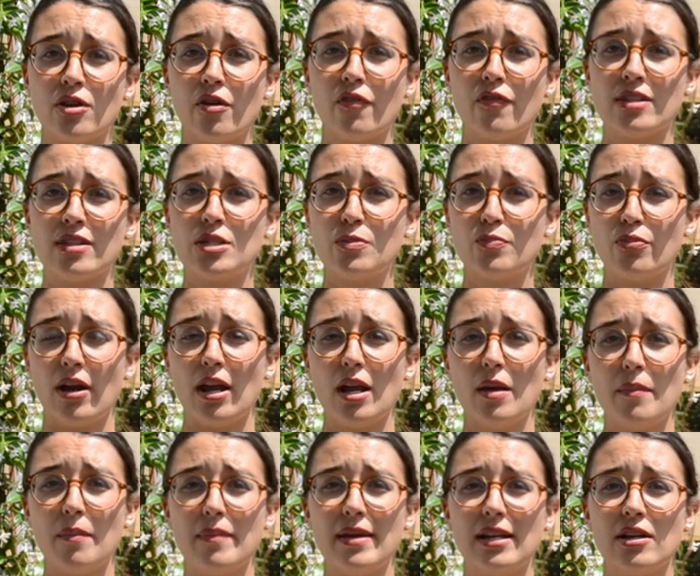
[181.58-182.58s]
of its prey
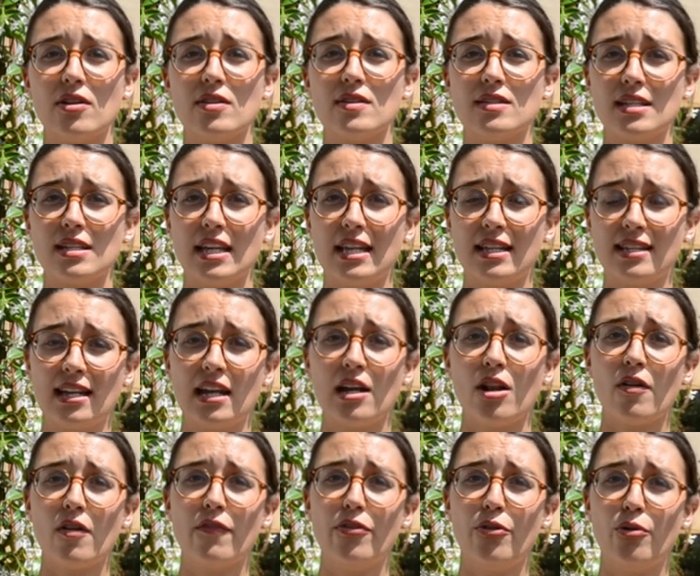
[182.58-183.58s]
because it kills
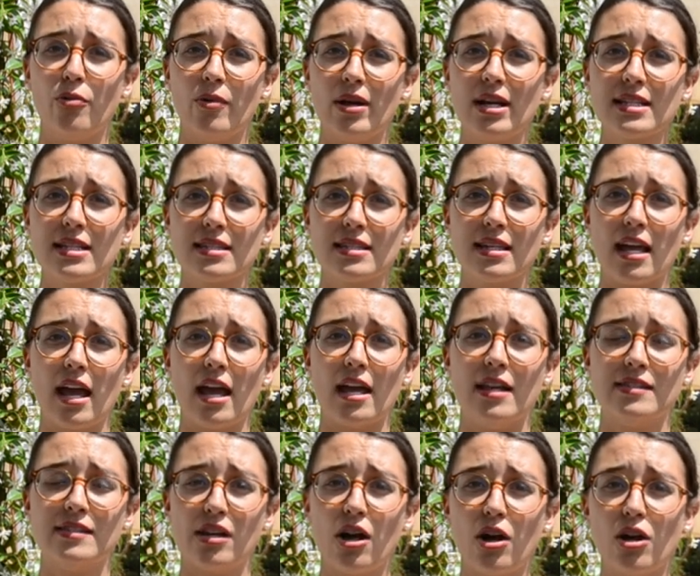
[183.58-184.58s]
off the weak
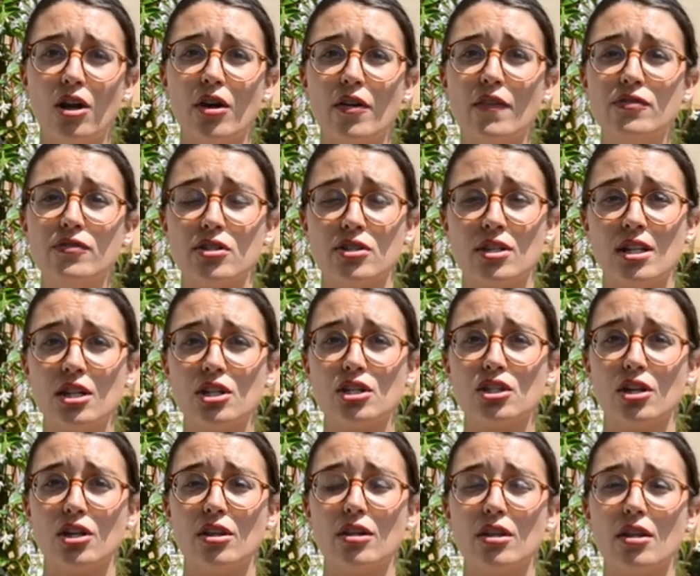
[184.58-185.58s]
and allows the
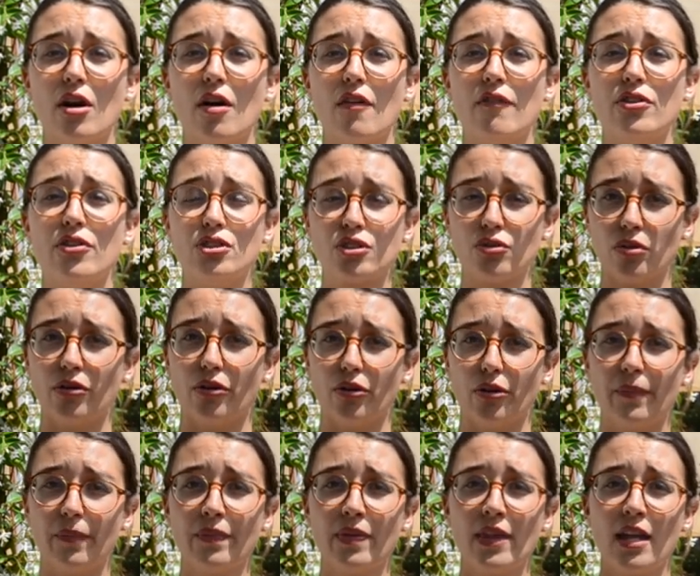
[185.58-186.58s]
selection of the stronger.
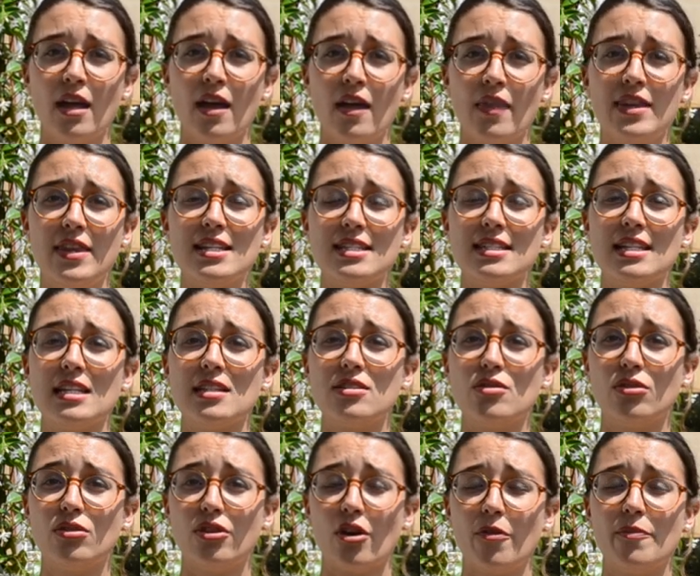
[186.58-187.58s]
This is
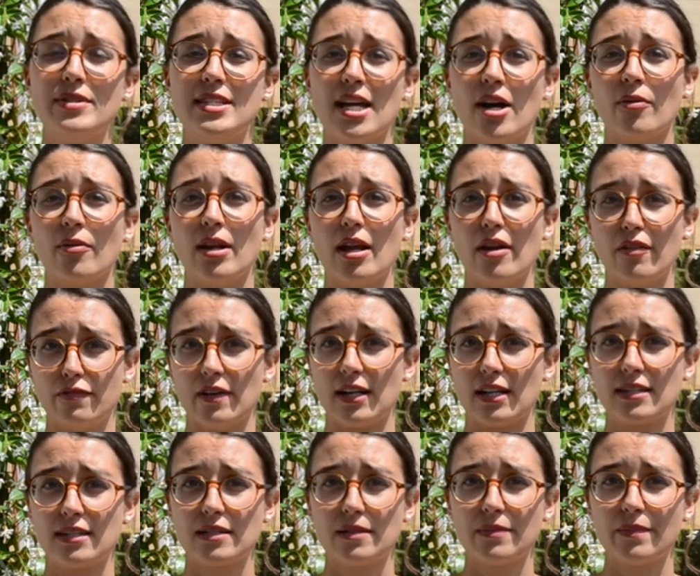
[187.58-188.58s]
the top-down
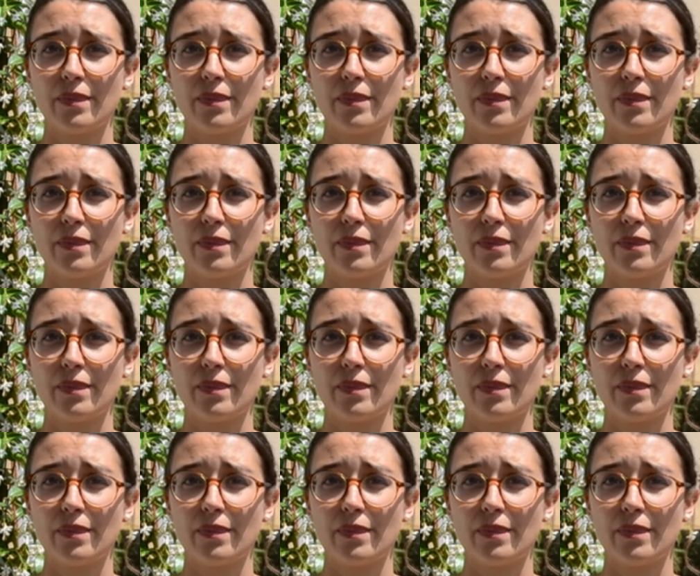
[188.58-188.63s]
effect.